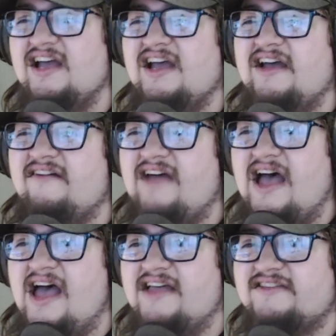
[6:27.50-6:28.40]

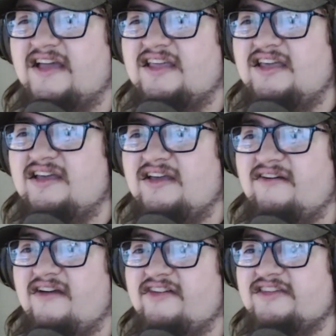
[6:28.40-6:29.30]
Man, it's like
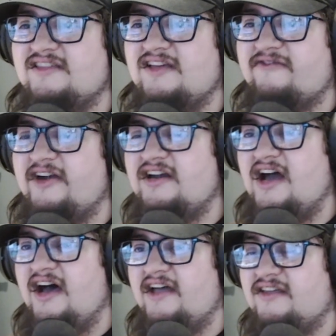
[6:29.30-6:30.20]
it was a different,
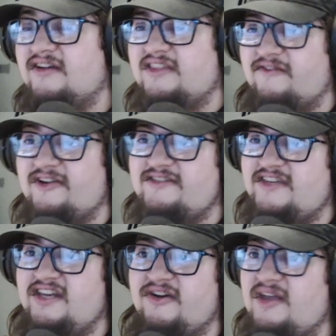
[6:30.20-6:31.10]
different
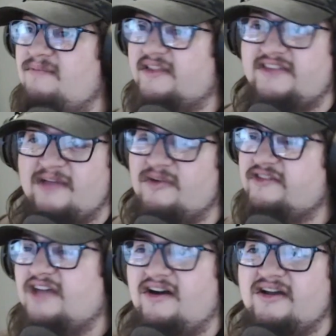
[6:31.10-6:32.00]
scenery, but same
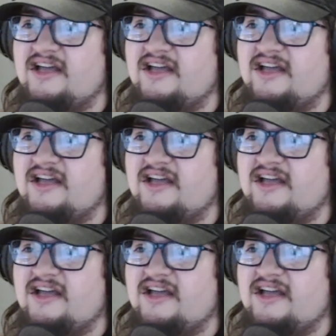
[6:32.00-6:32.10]
result.